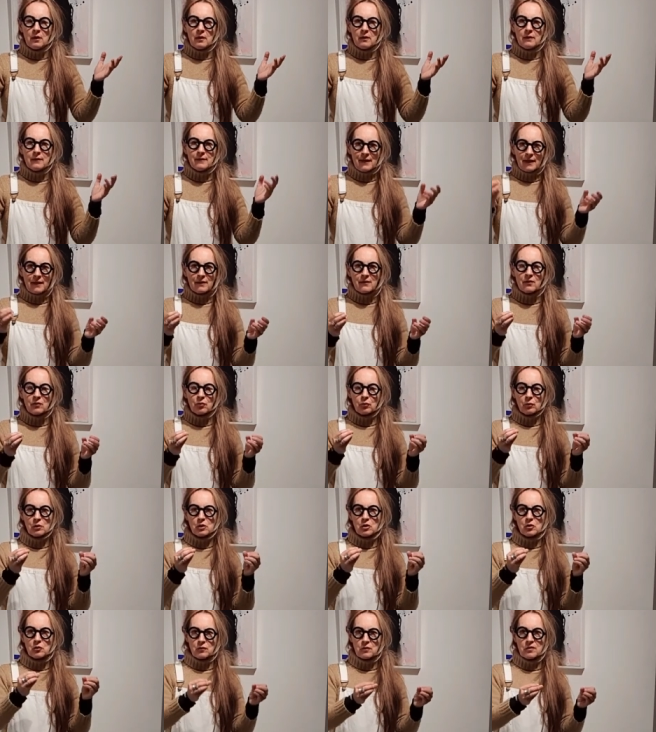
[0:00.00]
That's
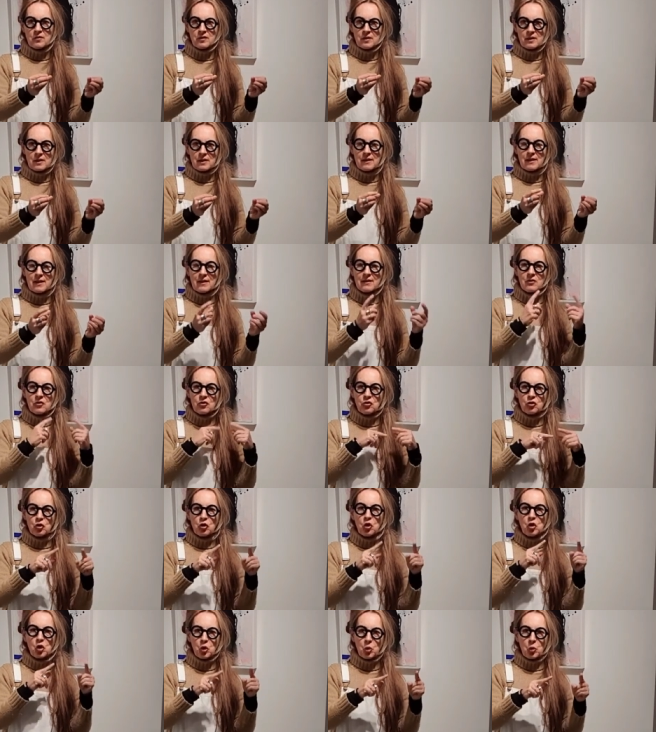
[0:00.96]
what you see, that's
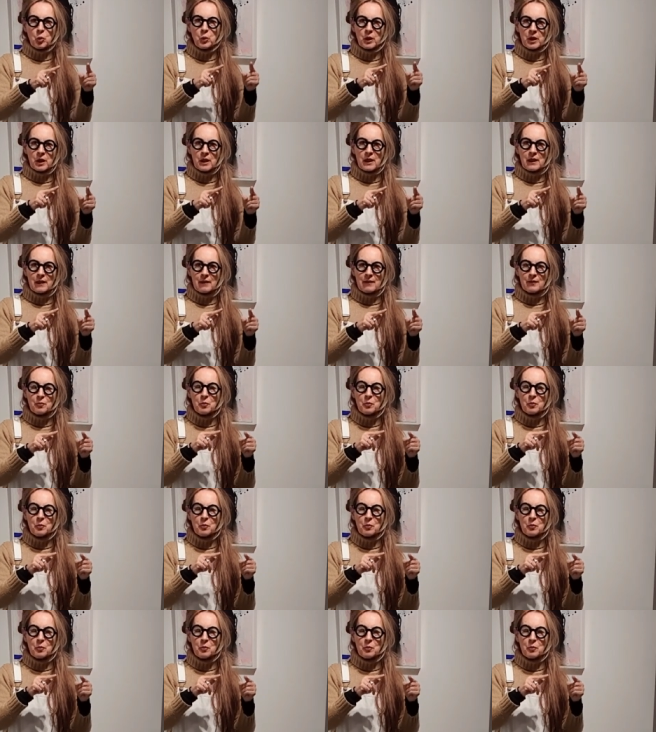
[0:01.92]
your awareness.